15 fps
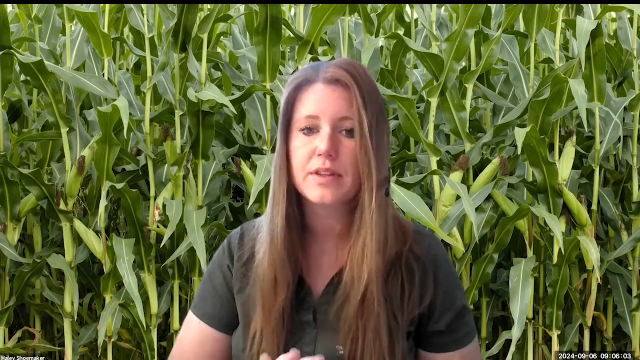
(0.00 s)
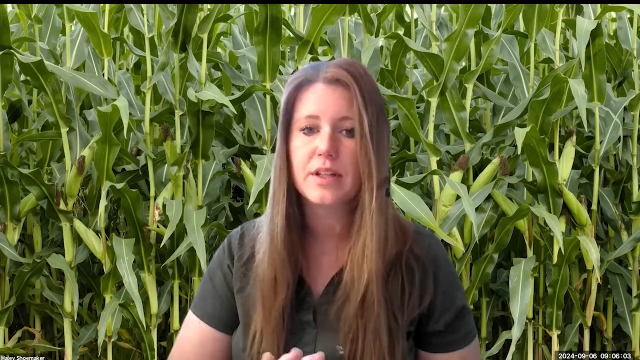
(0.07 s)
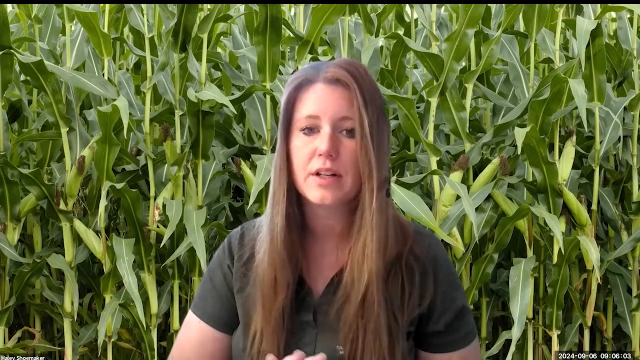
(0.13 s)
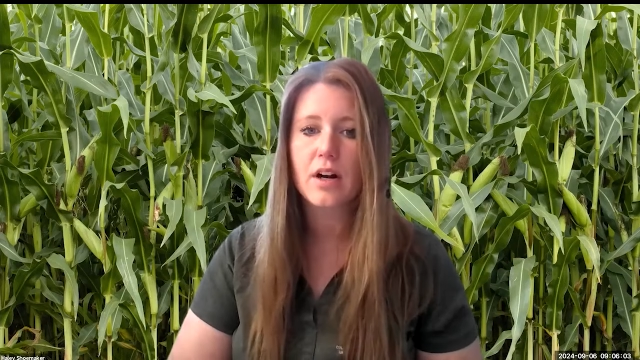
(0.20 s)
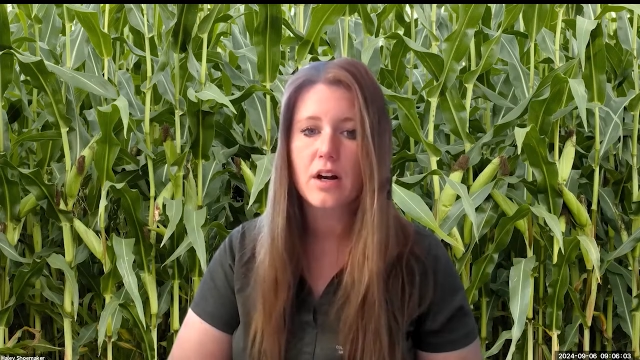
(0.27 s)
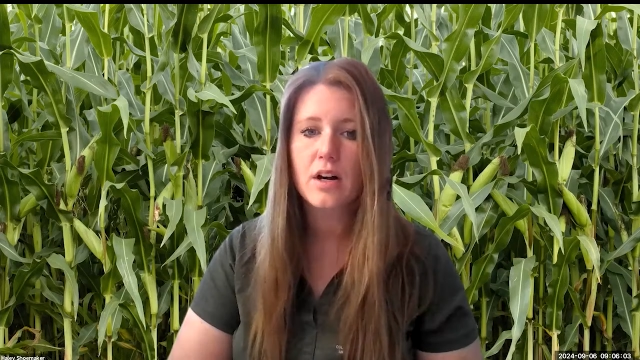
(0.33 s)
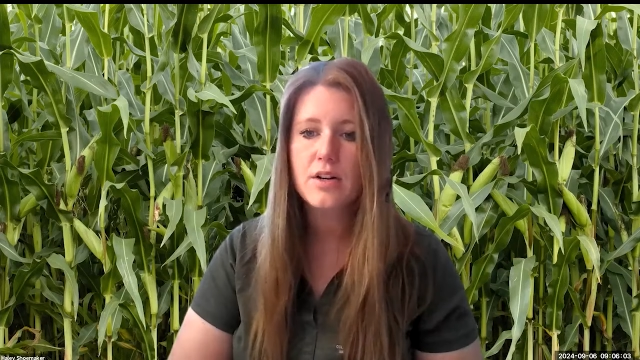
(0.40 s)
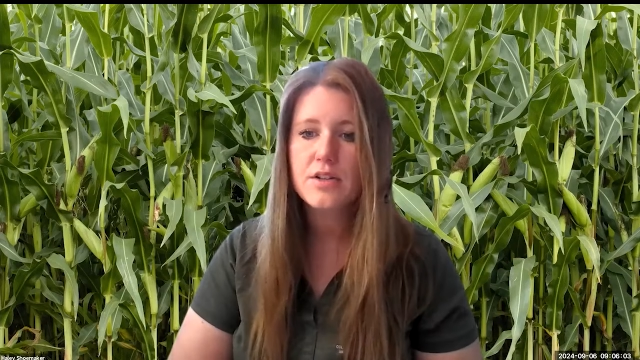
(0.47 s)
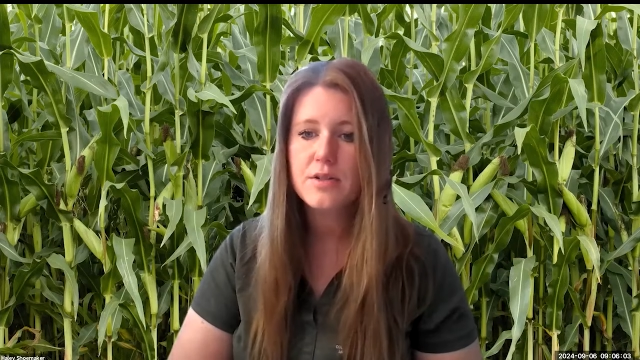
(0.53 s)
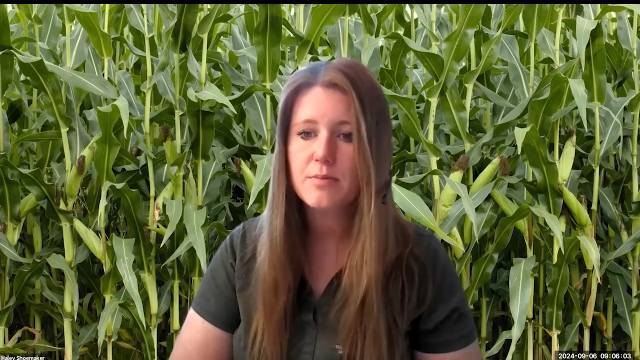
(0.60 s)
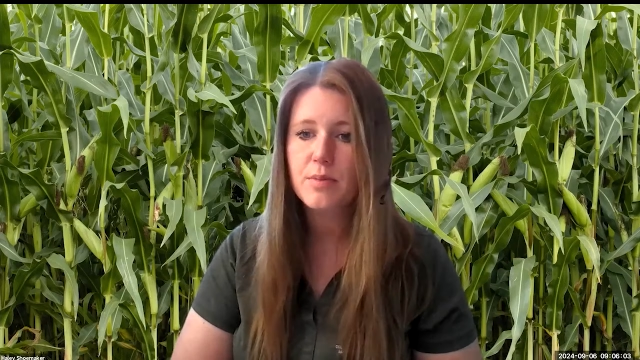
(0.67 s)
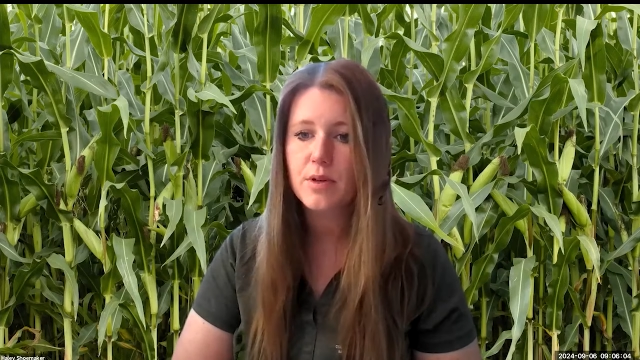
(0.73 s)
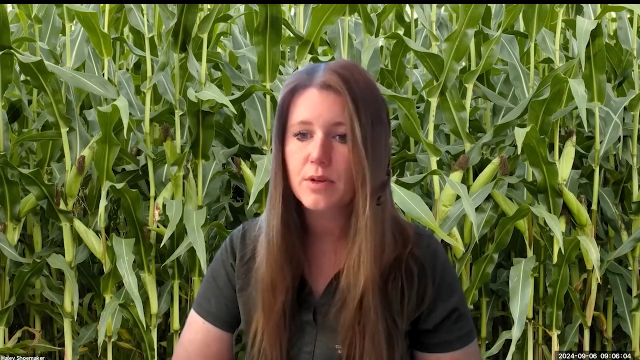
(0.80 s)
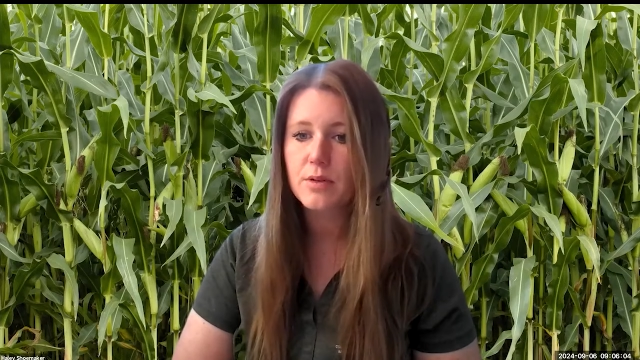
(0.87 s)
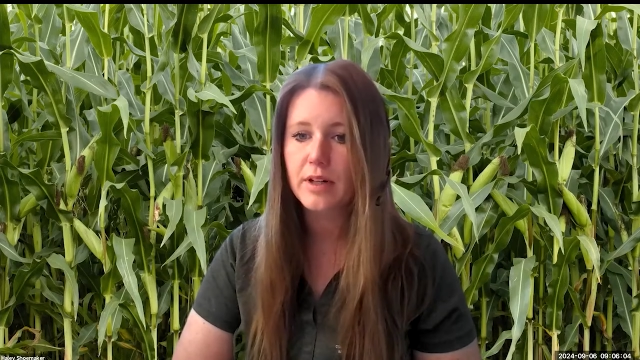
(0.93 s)
but there are
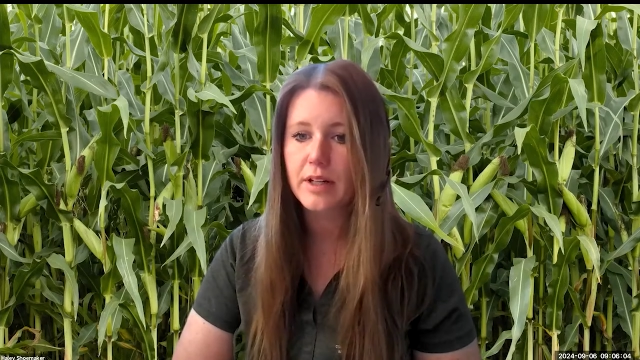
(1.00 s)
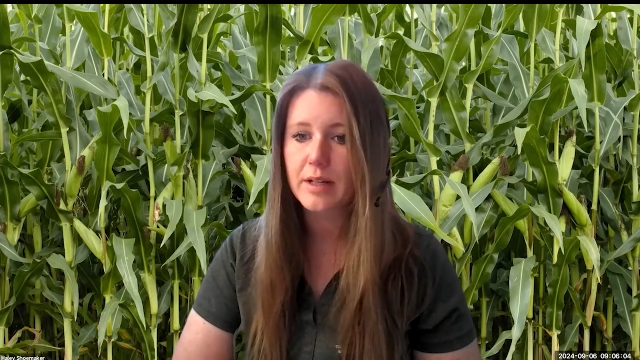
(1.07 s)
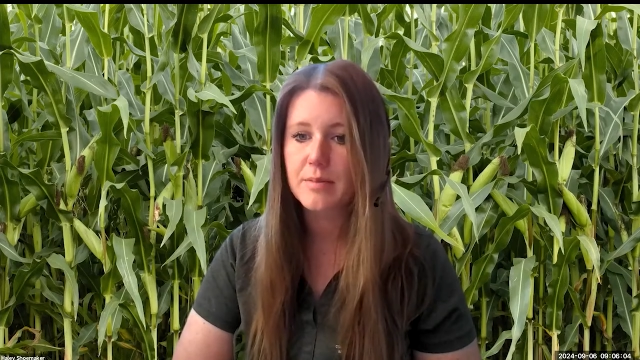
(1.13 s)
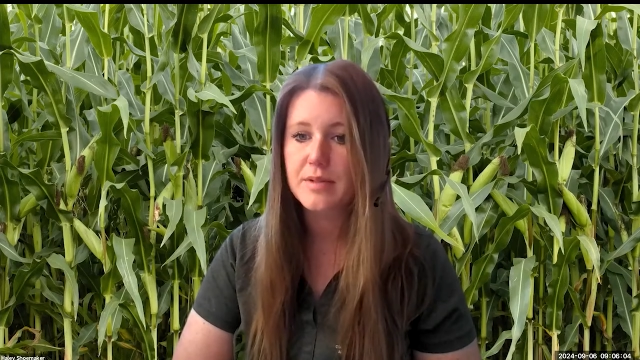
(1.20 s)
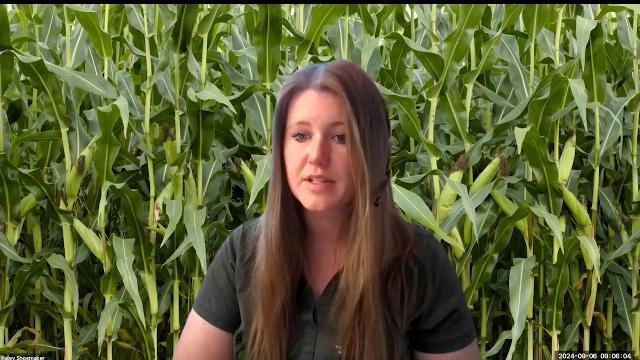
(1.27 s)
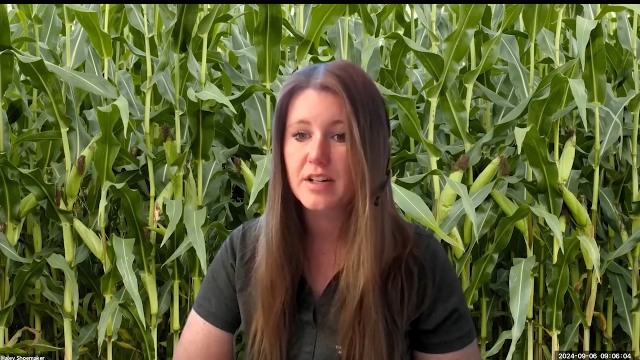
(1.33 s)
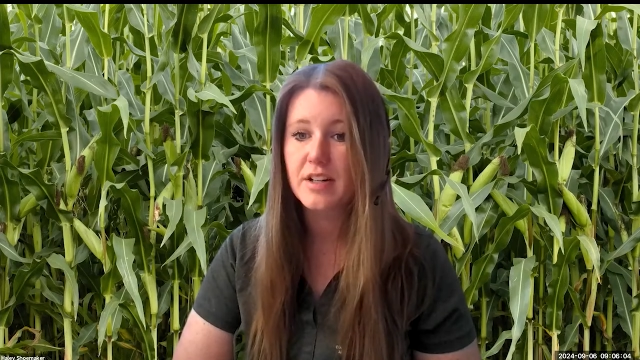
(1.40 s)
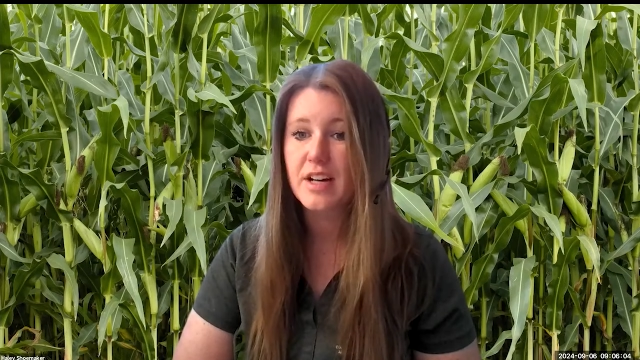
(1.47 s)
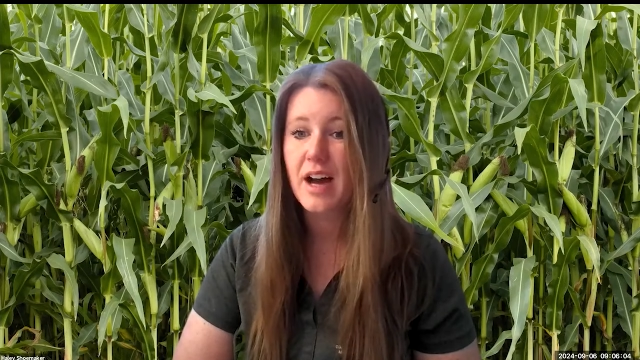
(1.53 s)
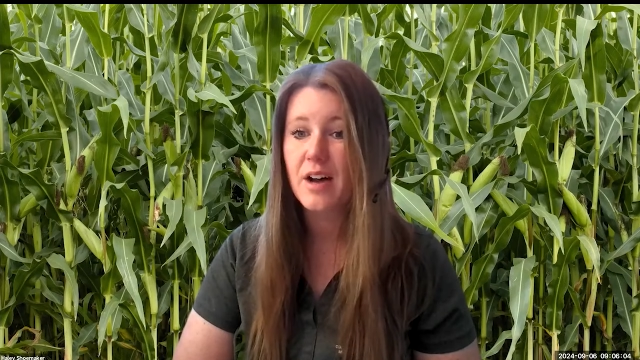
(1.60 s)
some programs that are